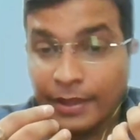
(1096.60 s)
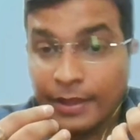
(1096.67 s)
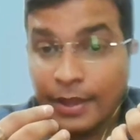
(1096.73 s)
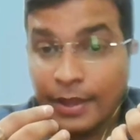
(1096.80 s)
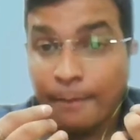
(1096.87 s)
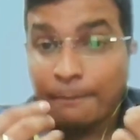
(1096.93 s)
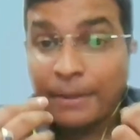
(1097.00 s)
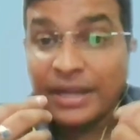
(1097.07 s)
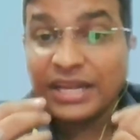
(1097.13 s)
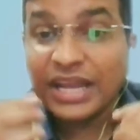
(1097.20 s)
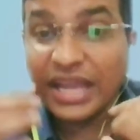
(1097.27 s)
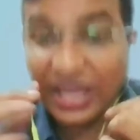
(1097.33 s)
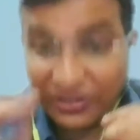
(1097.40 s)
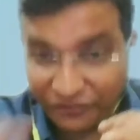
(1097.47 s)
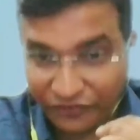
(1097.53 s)
But
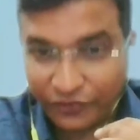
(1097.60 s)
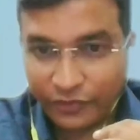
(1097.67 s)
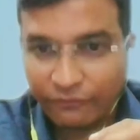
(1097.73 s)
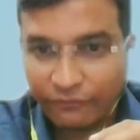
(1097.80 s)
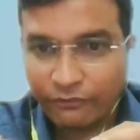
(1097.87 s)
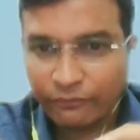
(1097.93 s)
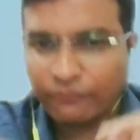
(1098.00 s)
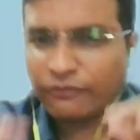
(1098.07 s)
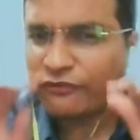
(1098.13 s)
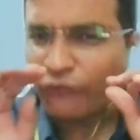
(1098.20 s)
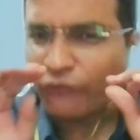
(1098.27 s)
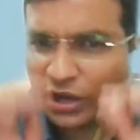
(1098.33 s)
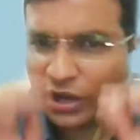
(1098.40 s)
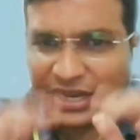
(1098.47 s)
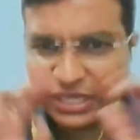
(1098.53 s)
if
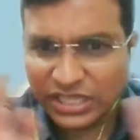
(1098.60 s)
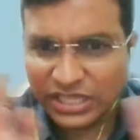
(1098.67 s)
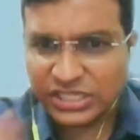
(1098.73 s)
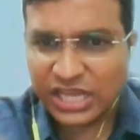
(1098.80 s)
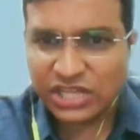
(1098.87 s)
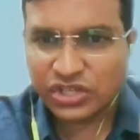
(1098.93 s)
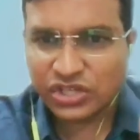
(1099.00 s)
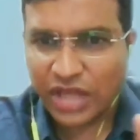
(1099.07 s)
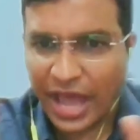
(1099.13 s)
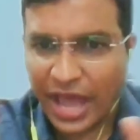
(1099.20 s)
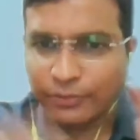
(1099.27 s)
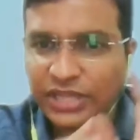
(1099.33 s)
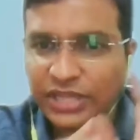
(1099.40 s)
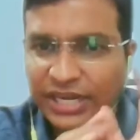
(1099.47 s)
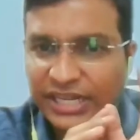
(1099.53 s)
for any such
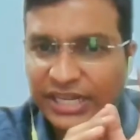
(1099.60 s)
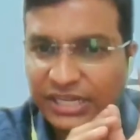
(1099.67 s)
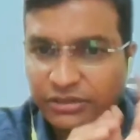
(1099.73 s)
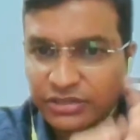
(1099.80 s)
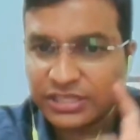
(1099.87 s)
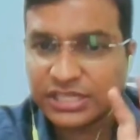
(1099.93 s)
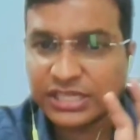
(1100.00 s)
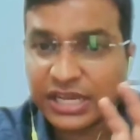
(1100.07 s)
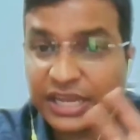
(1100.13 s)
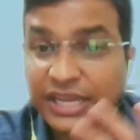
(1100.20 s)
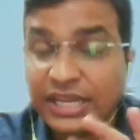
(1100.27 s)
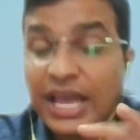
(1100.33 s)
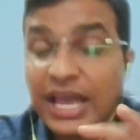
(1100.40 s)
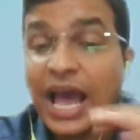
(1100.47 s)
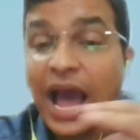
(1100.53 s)
hypothetical reasons, again,
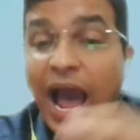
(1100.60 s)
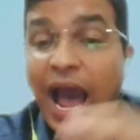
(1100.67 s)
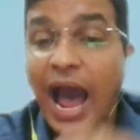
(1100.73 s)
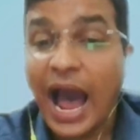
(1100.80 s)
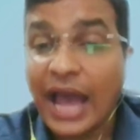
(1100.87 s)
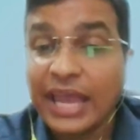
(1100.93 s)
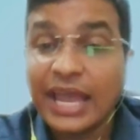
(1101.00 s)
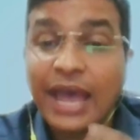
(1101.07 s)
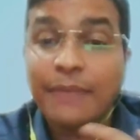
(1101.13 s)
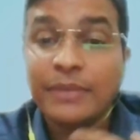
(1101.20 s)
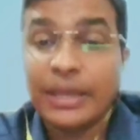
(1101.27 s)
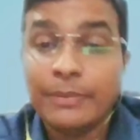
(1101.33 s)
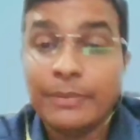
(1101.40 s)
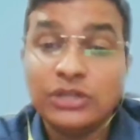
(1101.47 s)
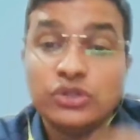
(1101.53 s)
I am
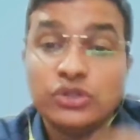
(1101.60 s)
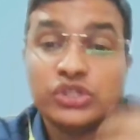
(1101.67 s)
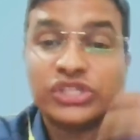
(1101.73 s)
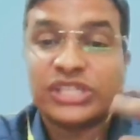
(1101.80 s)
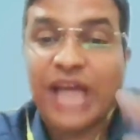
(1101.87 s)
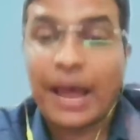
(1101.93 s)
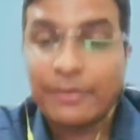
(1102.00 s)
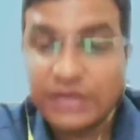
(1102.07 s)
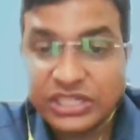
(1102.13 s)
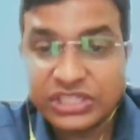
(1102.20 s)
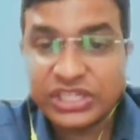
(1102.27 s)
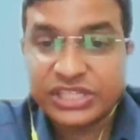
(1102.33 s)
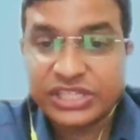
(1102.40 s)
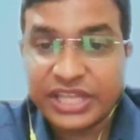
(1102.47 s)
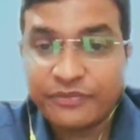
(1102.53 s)
able to establish
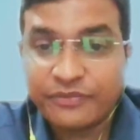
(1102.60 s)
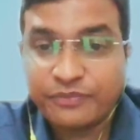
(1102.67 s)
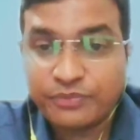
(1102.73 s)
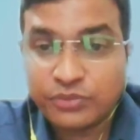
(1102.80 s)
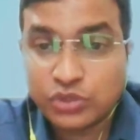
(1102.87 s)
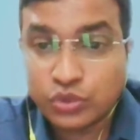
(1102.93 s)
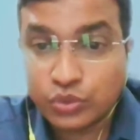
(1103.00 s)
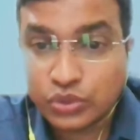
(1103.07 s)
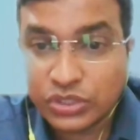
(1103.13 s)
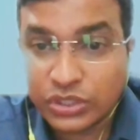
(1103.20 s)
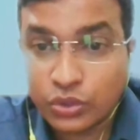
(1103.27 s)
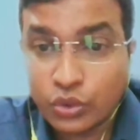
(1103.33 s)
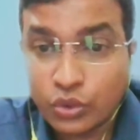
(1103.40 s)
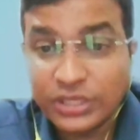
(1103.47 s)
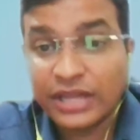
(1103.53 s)
this thing to the
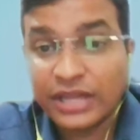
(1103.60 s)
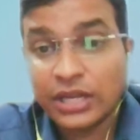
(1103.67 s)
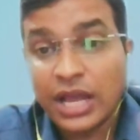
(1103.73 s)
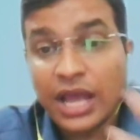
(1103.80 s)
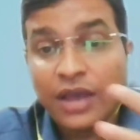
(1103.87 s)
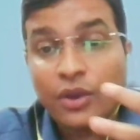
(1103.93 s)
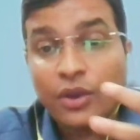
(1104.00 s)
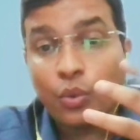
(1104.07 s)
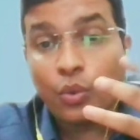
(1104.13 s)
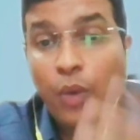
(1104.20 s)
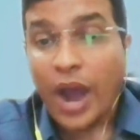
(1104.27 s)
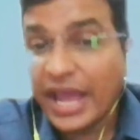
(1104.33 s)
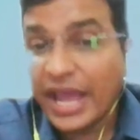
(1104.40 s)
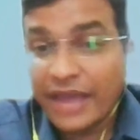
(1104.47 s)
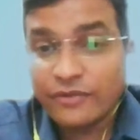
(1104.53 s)
court that
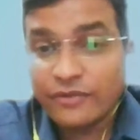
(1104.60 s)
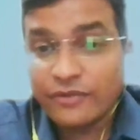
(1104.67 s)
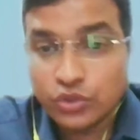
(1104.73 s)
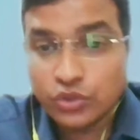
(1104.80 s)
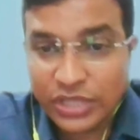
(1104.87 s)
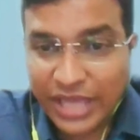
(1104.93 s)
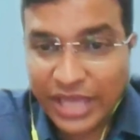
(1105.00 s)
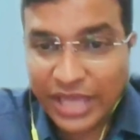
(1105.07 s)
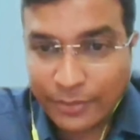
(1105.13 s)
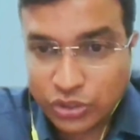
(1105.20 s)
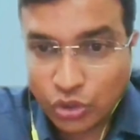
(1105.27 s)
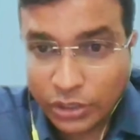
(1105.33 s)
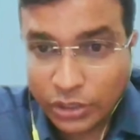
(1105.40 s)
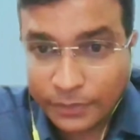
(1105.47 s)
why I was using Amazon.